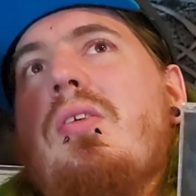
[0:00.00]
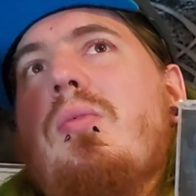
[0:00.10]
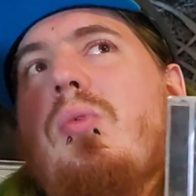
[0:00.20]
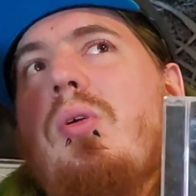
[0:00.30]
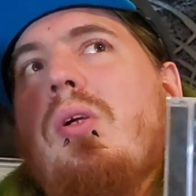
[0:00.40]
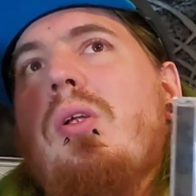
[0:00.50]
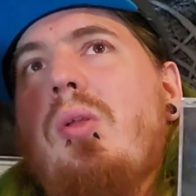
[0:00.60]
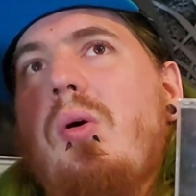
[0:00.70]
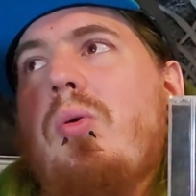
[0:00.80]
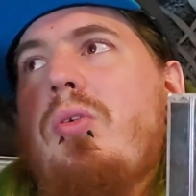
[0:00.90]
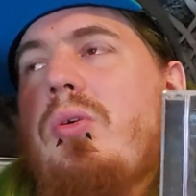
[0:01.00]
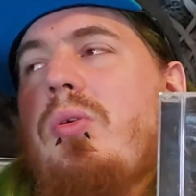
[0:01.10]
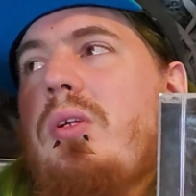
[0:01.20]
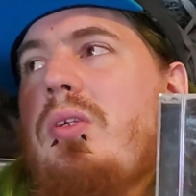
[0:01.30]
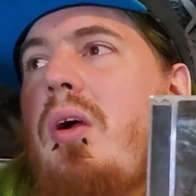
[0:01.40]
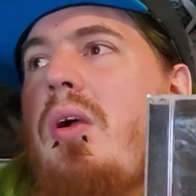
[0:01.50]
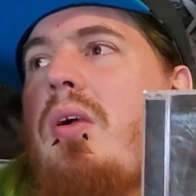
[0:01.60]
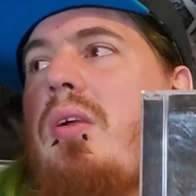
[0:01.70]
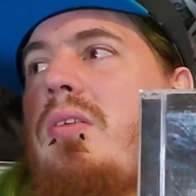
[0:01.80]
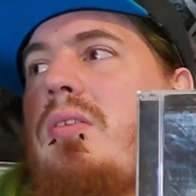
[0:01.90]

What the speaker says: some really low tuned guitars